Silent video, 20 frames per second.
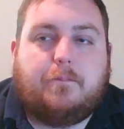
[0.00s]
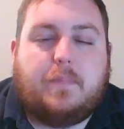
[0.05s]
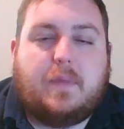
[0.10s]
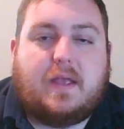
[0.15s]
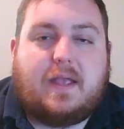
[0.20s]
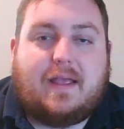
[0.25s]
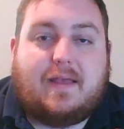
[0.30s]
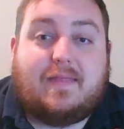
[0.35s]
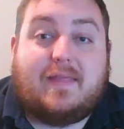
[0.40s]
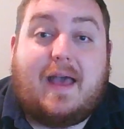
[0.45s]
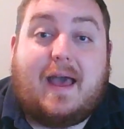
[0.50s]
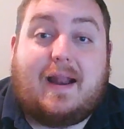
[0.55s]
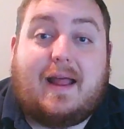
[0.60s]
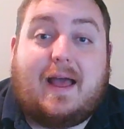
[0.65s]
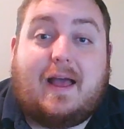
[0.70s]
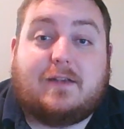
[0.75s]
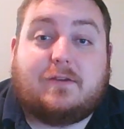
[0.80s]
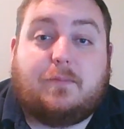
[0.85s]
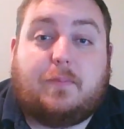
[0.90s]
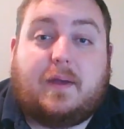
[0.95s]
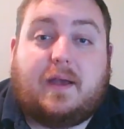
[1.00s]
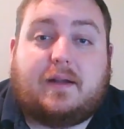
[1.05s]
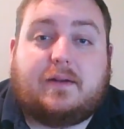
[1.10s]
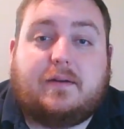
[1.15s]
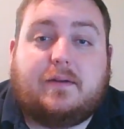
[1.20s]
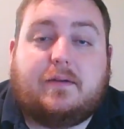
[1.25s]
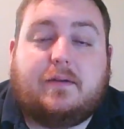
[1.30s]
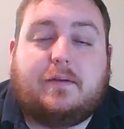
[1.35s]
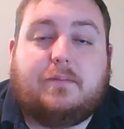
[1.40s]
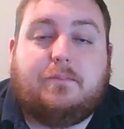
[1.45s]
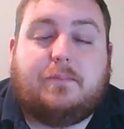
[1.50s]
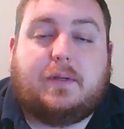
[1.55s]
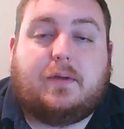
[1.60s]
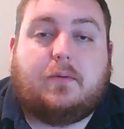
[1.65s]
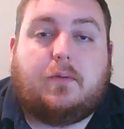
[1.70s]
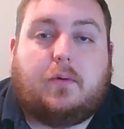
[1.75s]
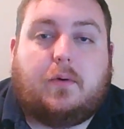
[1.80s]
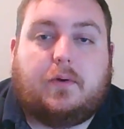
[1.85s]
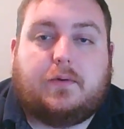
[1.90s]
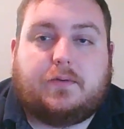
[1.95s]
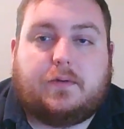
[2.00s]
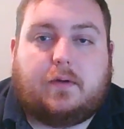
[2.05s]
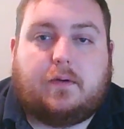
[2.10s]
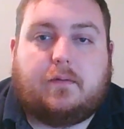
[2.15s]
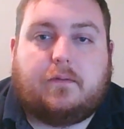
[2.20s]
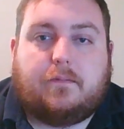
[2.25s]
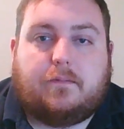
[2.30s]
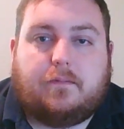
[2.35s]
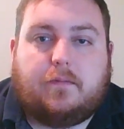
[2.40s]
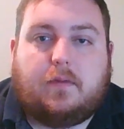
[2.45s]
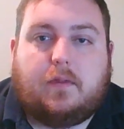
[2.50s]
in that aspect because of